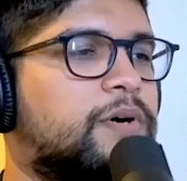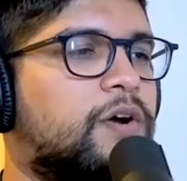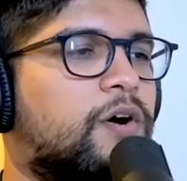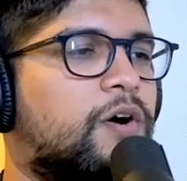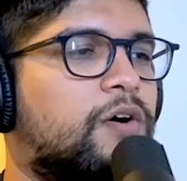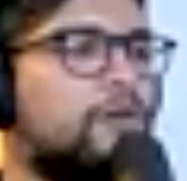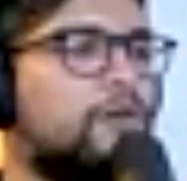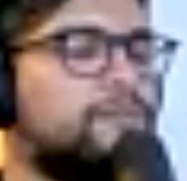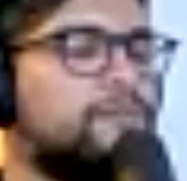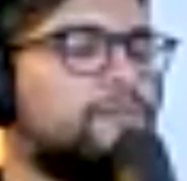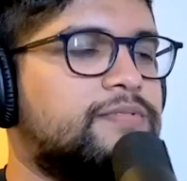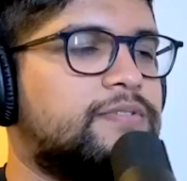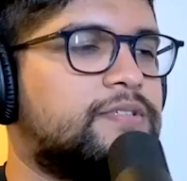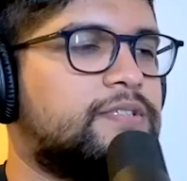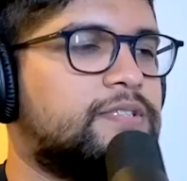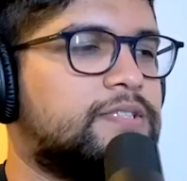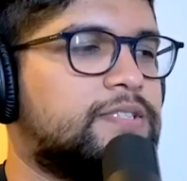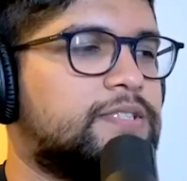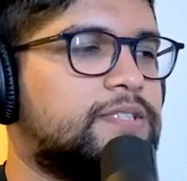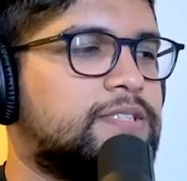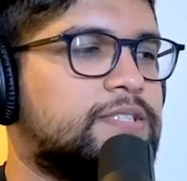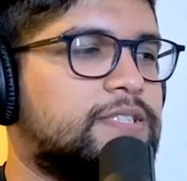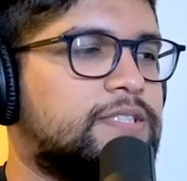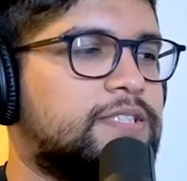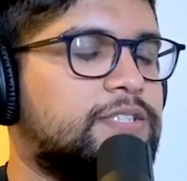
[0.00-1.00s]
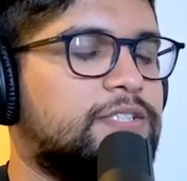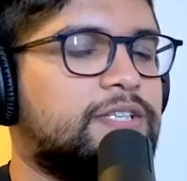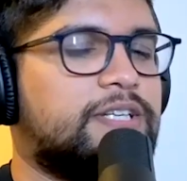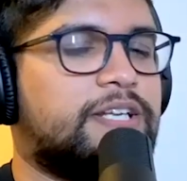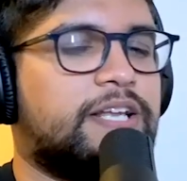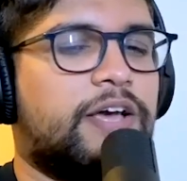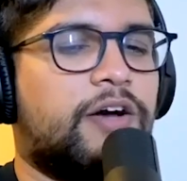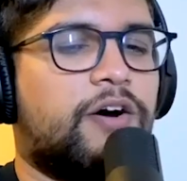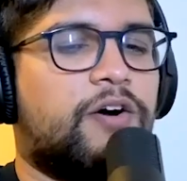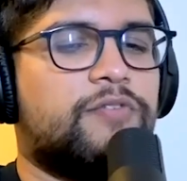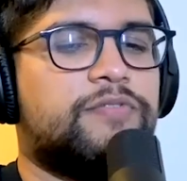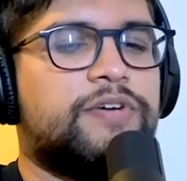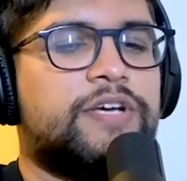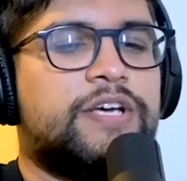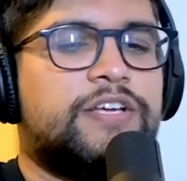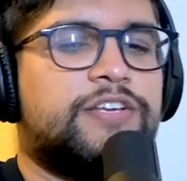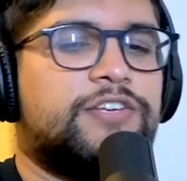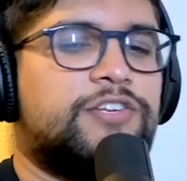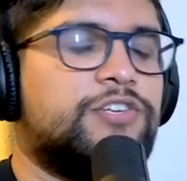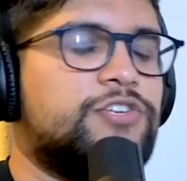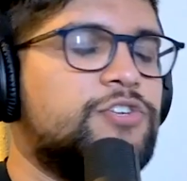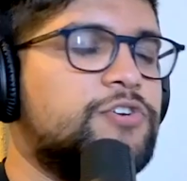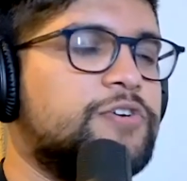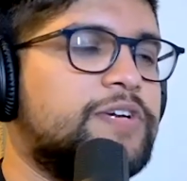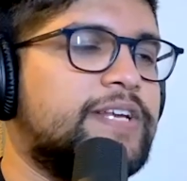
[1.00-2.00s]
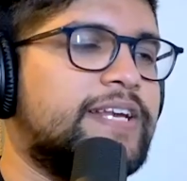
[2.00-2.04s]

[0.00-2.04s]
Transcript: Hove. You can get Hove. Dude, you can